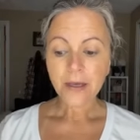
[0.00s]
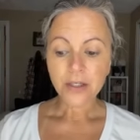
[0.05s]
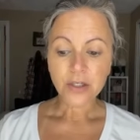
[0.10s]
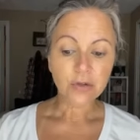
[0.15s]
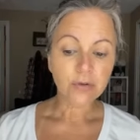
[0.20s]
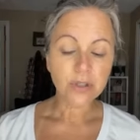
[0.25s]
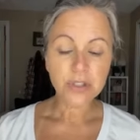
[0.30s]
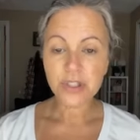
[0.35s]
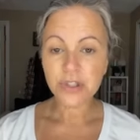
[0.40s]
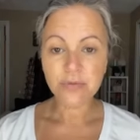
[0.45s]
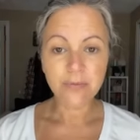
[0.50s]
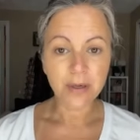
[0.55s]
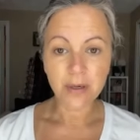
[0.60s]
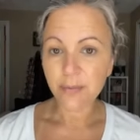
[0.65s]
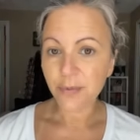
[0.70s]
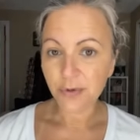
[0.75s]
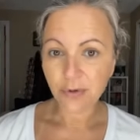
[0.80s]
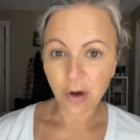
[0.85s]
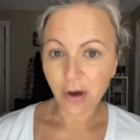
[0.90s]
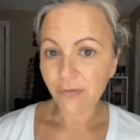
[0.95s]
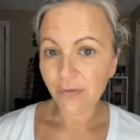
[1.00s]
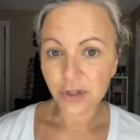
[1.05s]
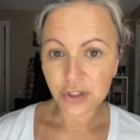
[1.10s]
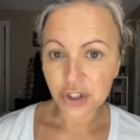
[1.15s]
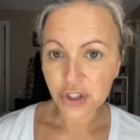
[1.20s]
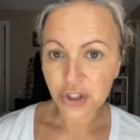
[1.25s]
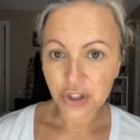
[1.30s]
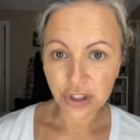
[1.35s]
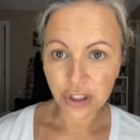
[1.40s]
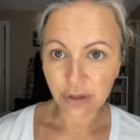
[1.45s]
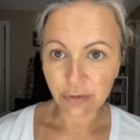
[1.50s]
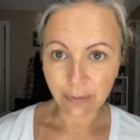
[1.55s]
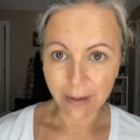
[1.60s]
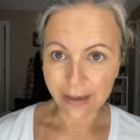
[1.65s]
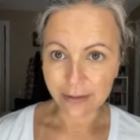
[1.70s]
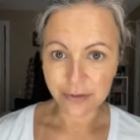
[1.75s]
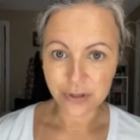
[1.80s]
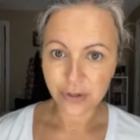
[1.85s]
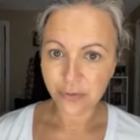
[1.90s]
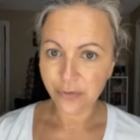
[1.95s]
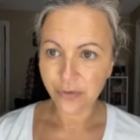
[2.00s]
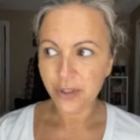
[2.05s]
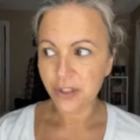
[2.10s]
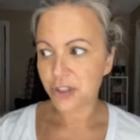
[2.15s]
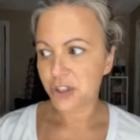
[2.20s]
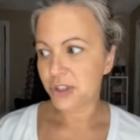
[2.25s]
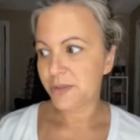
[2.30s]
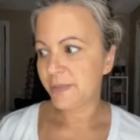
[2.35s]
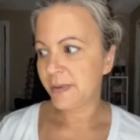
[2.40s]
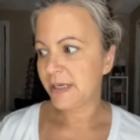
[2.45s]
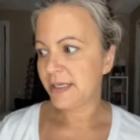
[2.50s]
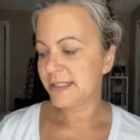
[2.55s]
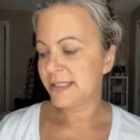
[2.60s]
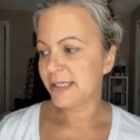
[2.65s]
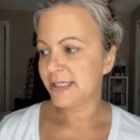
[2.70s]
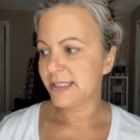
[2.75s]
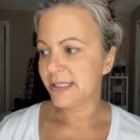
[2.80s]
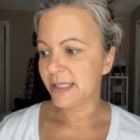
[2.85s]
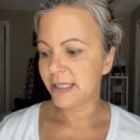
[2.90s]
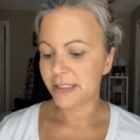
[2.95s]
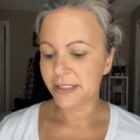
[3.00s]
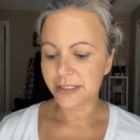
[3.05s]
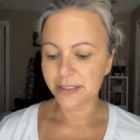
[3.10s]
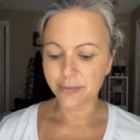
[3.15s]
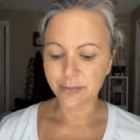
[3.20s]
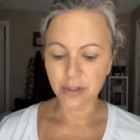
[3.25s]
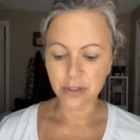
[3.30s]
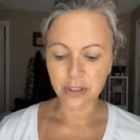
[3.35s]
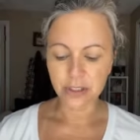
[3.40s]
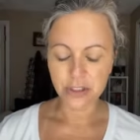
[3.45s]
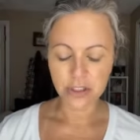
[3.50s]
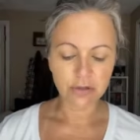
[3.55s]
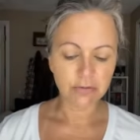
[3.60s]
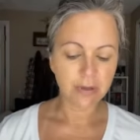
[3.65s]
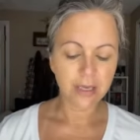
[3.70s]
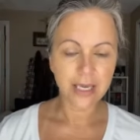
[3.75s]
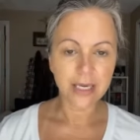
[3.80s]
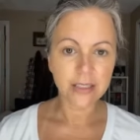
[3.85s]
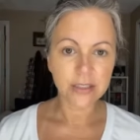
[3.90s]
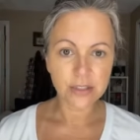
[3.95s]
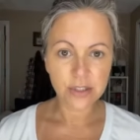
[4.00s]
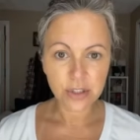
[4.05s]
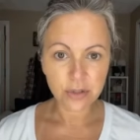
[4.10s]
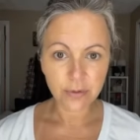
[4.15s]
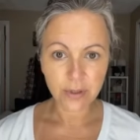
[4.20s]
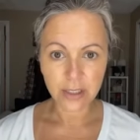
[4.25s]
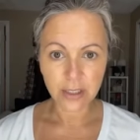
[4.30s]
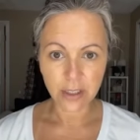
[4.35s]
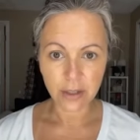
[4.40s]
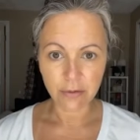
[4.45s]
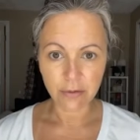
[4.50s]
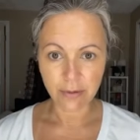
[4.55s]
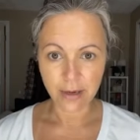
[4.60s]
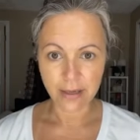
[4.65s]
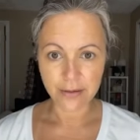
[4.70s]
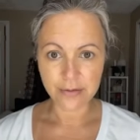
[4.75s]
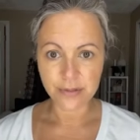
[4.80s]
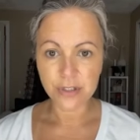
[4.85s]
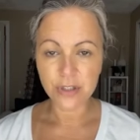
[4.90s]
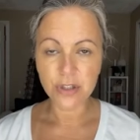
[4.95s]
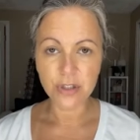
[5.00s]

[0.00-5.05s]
you can do minimal coverage year round. Don't think just because I said this summer that you can't do it year round.